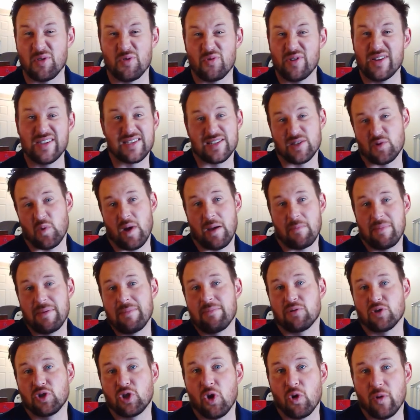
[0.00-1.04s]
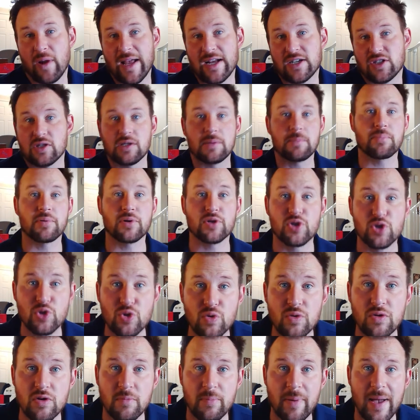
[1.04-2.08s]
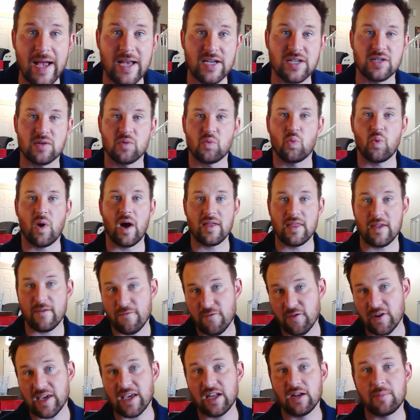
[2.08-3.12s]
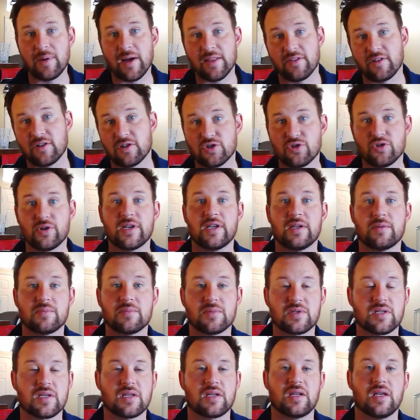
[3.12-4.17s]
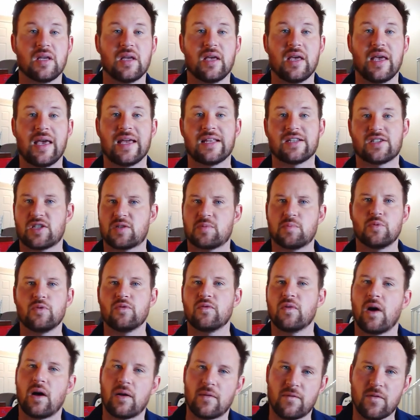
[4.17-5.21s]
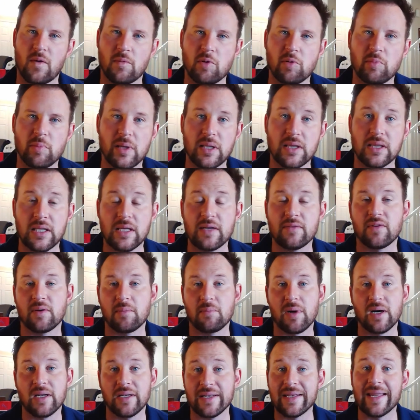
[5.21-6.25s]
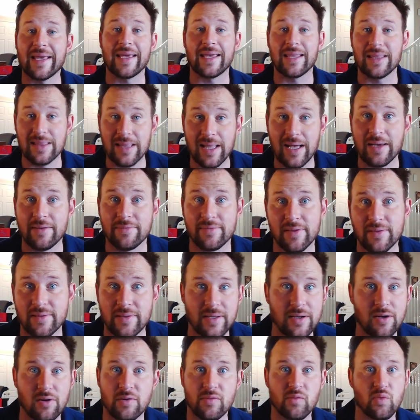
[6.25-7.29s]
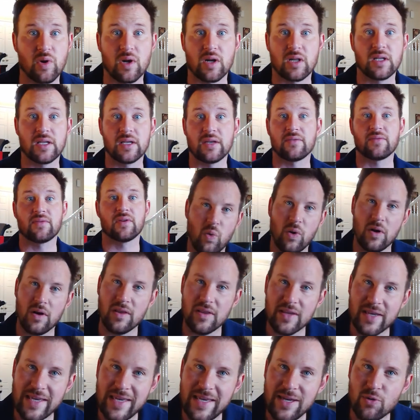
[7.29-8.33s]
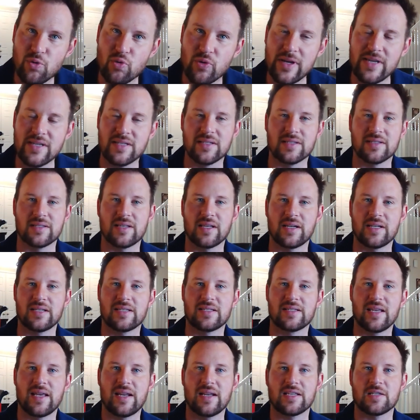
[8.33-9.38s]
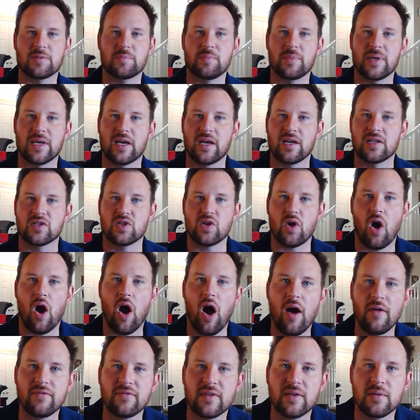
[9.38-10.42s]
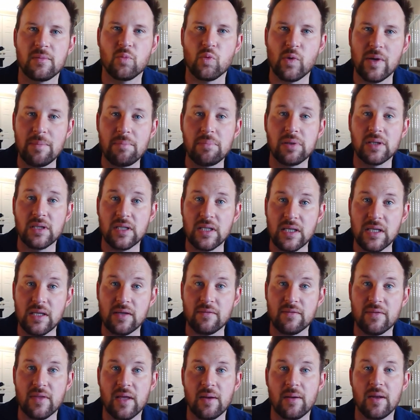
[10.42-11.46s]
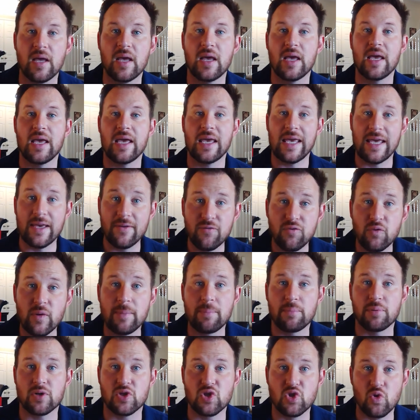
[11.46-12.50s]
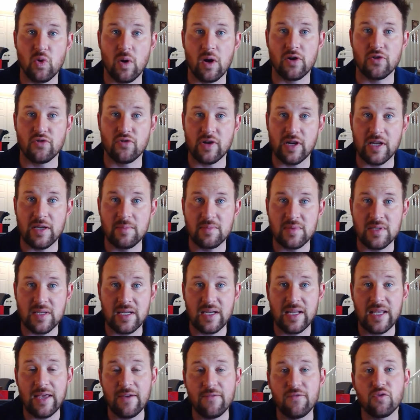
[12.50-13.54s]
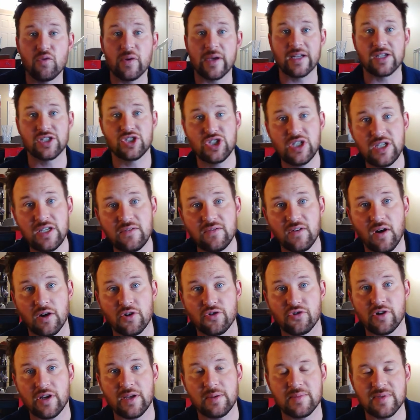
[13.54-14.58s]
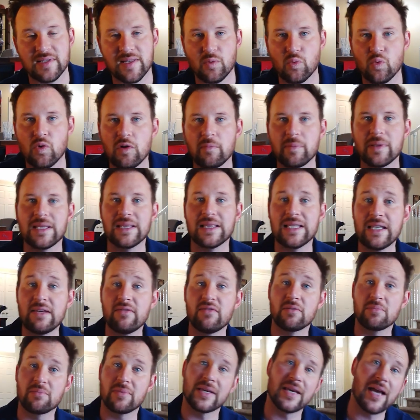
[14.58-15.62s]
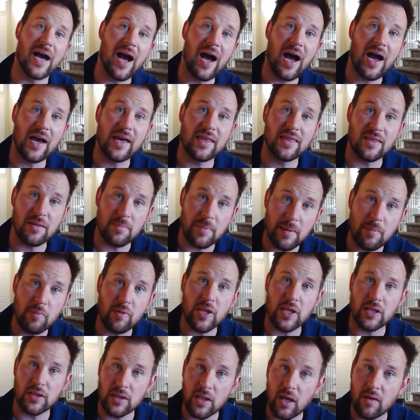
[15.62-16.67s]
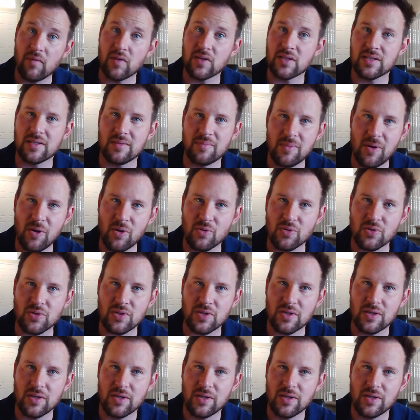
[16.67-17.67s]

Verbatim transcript: of the reasons why people don't actually pursue their passion and why they forget about their dreams and just move on from them and live a mundane life that they don't even want to live. One of the key reasons that he said is because often we believe that if we pursue our dreams and if we achieve our dreams, that we'll be leaving behind the people that love us the most.